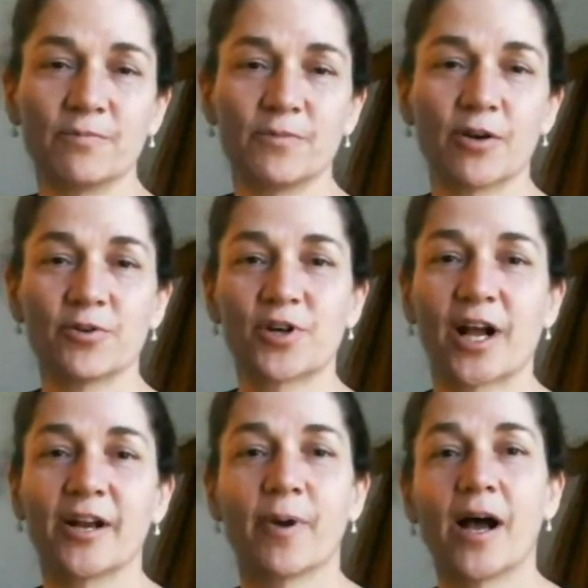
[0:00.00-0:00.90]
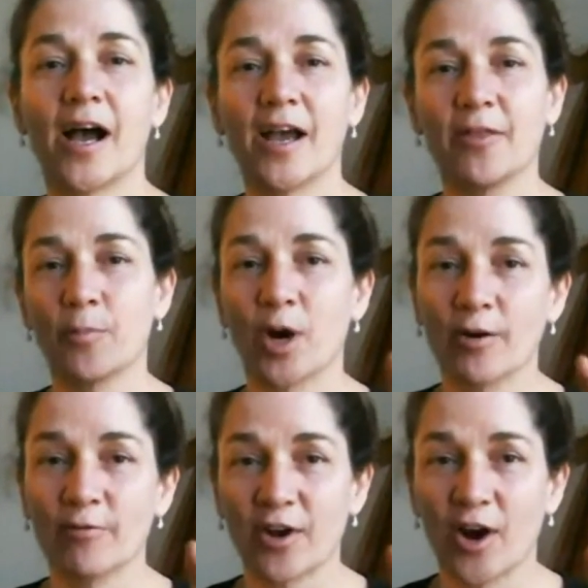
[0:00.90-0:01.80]
don't try to buy the
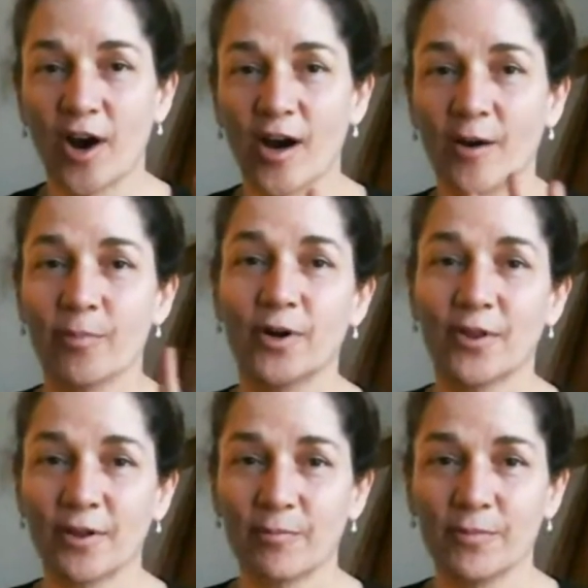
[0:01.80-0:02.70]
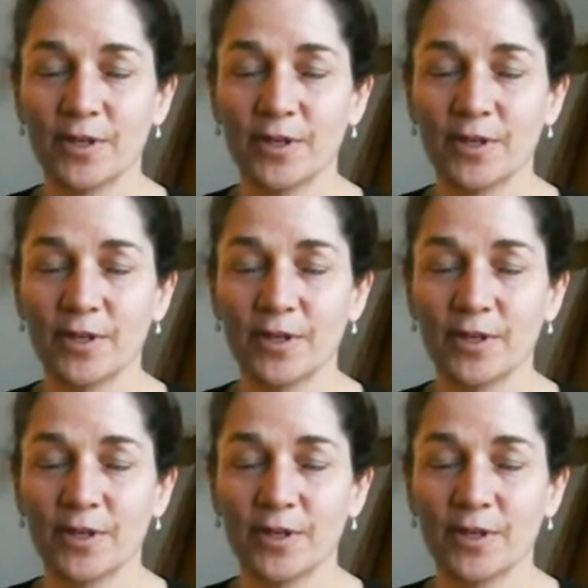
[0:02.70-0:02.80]
perfect harp or the